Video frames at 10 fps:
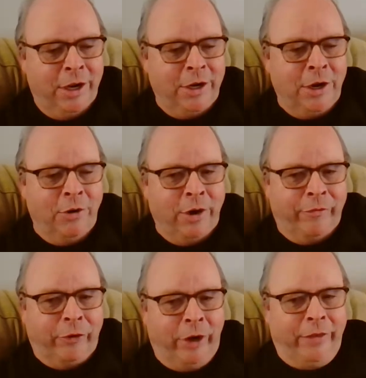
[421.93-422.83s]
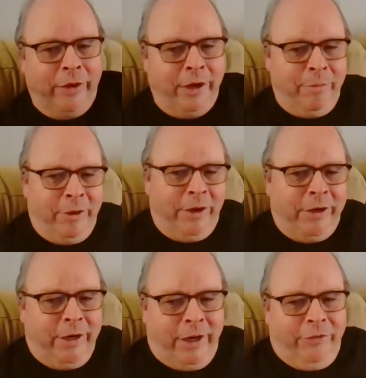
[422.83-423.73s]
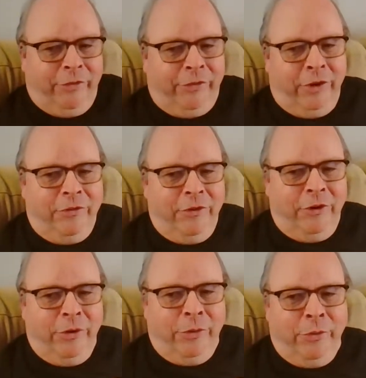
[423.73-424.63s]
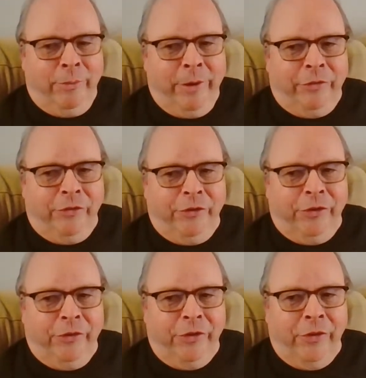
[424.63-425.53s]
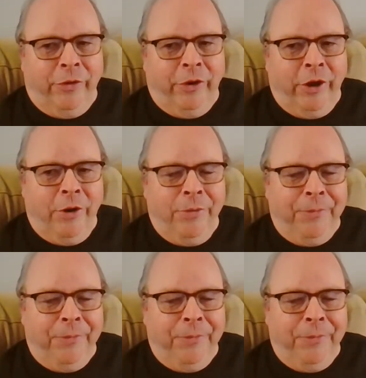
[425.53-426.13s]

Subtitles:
note ever, Anthony, but I just sent you a note through Messenger. So there you go.